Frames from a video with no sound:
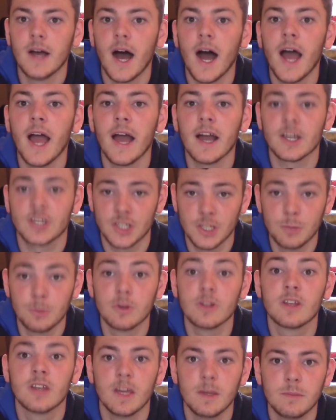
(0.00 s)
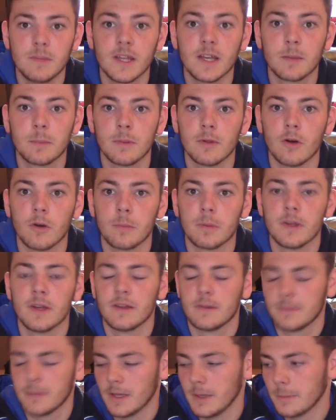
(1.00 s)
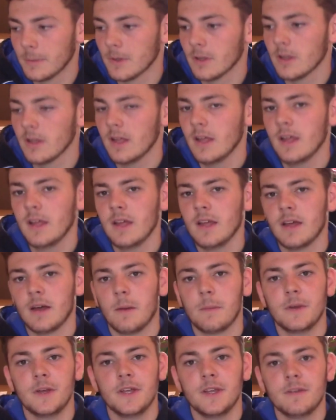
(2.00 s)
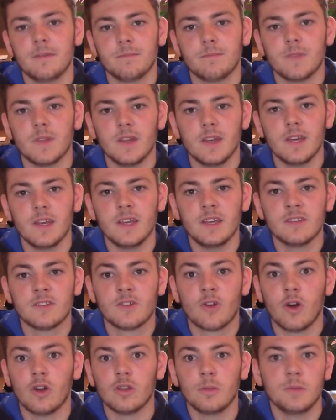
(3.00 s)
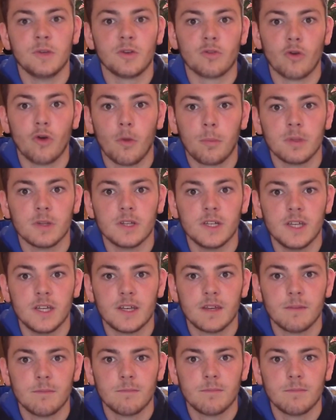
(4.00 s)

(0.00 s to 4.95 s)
I actually would keep Nick Pope, people. I mean, he's got them Europa League.